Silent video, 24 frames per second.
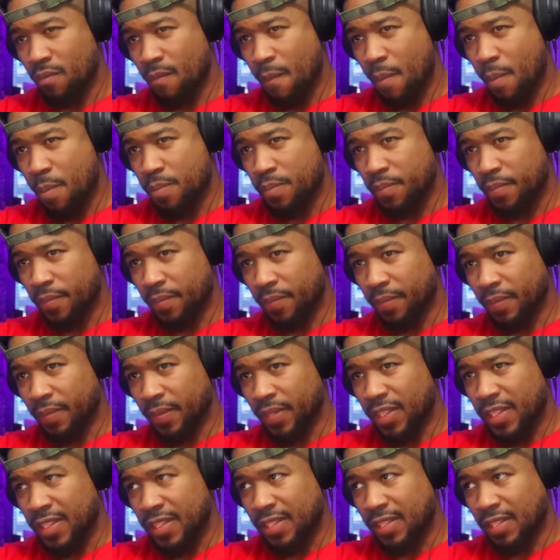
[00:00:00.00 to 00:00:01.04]
is I
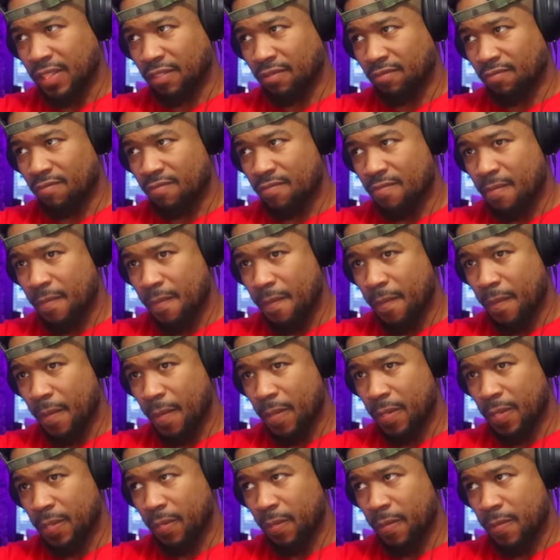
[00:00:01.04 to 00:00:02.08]
can only
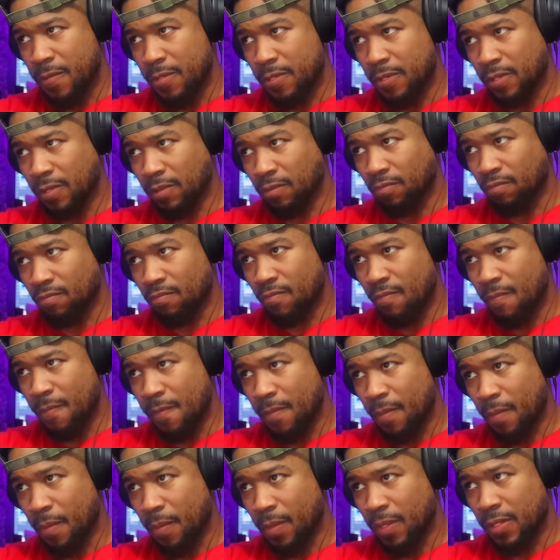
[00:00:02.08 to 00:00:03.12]
comment on what I saw.
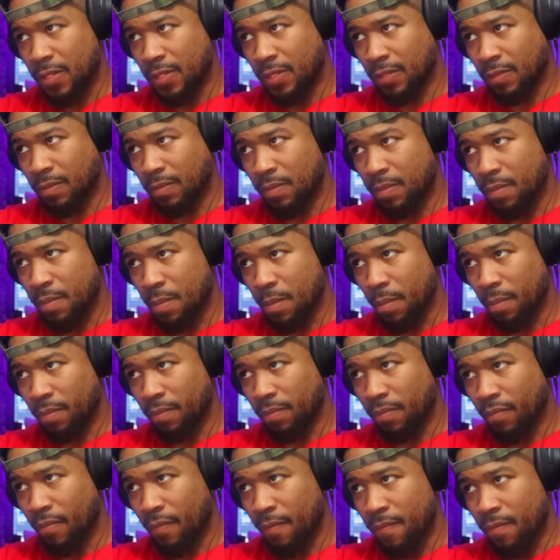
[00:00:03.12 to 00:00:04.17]
We
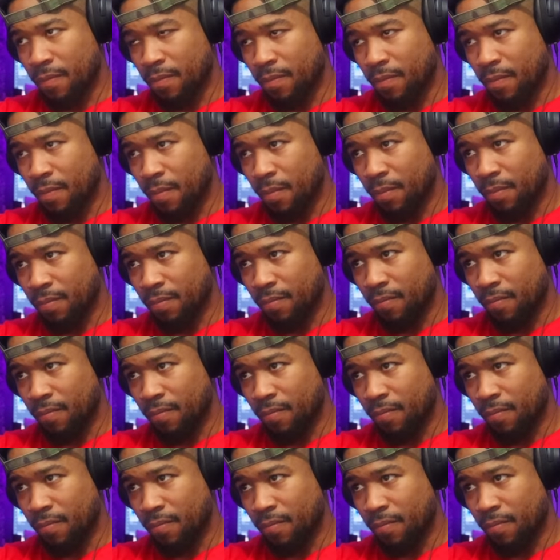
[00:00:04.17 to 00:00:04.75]
got